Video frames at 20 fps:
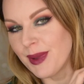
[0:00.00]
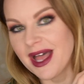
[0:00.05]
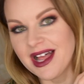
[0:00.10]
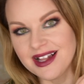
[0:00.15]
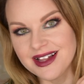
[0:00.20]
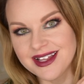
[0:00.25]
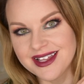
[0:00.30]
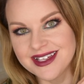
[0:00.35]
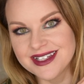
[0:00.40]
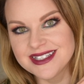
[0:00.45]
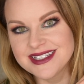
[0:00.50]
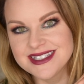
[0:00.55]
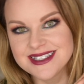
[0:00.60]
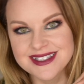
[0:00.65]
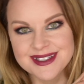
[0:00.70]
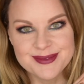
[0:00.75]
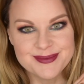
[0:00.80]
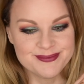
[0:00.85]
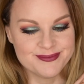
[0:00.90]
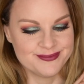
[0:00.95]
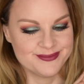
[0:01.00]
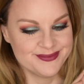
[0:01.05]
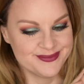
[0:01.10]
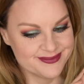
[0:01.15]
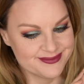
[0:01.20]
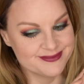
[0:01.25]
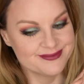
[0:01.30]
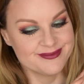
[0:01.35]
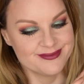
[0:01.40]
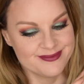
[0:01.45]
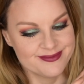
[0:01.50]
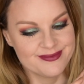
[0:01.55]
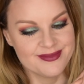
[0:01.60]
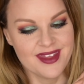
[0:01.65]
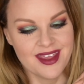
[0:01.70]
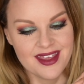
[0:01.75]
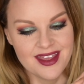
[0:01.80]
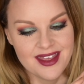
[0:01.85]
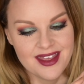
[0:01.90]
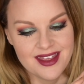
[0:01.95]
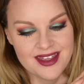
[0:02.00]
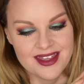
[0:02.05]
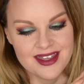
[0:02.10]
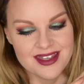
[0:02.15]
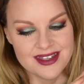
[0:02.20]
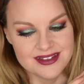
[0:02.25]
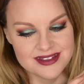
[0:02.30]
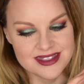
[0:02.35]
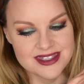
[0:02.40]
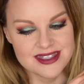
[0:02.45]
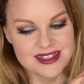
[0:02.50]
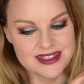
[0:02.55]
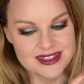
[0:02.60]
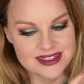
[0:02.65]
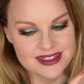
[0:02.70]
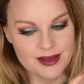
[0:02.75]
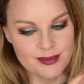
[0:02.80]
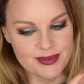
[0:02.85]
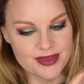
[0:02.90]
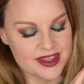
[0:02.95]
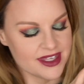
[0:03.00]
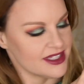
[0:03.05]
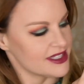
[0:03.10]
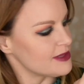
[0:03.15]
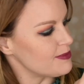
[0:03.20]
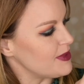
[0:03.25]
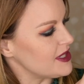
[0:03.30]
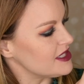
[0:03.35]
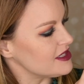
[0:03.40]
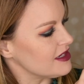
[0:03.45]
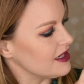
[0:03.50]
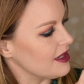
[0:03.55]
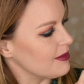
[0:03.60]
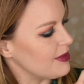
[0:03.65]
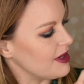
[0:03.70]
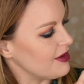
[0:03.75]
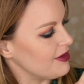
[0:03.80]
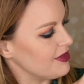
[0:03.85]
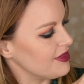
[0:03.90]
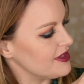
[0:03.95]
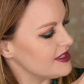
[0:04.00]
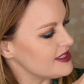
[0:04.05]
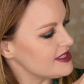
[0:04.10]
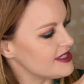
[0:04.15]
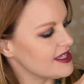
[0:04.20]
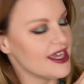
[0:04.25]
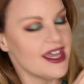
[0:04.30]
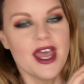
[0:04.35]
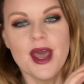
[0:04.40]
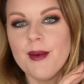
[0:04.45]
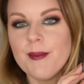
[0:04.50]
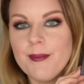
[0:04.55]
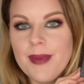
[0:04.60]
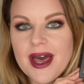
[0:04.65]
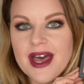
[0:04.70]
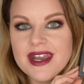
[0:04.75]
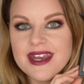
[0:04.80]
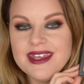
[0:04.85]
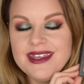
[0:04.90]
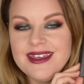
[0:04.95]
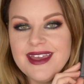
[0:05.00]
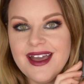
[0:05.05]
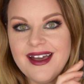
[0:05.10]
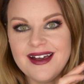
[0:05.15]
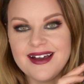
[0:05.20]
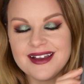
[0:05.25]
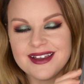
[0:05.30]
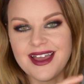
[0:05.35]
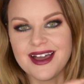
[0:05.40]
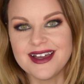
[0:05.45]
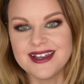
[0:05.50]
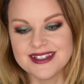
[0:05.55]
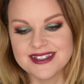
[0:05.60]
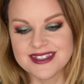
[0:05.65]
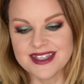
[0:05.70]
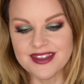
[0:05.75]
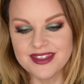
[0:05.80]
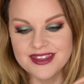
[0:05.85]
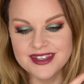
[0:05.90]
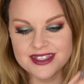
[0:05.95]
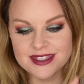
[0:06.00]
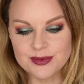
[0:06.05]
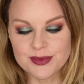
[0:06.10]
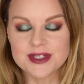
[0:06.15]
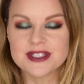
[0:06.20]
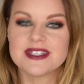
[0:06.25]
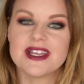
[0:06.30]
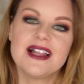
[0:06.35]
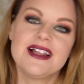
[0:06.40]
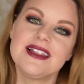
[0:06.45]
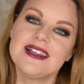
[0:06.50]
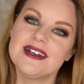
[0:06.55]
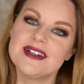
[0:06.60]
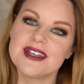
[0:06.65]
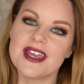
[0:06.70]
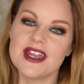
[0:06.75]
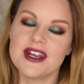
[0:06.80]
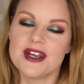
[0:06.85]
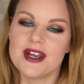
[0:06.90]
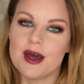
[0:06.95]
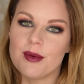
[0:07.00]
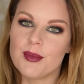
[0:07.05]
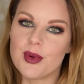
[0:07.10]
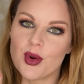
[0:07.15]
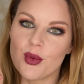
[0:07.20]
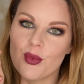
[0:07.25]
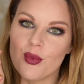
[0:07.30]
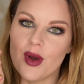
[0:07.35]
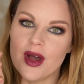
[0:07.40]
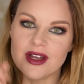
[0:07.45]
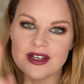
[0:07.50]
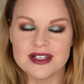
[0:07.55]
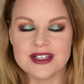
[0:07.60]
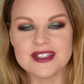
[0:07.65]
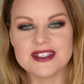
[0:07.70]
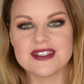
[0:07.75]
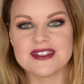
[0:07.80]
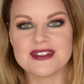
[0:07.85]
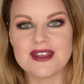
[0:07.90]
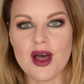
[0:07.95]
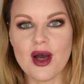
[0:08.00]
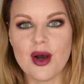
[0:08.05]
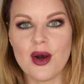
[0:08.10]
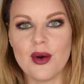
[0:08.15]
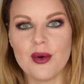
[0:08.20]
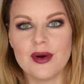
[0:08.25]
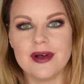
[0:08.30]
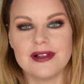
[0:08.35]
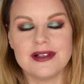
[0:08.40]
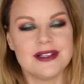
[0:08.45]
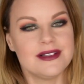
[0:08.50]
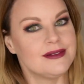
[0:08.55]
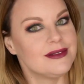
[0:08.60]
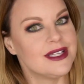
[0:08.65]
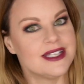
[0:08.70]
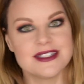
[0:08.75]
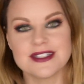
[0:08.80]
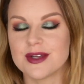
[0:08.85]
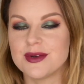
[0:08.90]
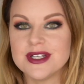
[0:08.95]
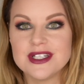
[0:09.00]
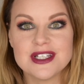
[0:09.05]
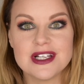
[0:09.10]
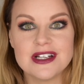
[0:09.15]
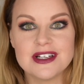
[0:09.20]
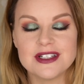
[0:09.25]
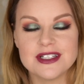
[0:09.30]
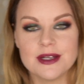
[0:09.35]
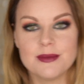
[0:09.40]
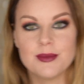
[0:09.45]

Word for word: palette it's something special about this. But yeah, guys, this was look number one. So let's go into look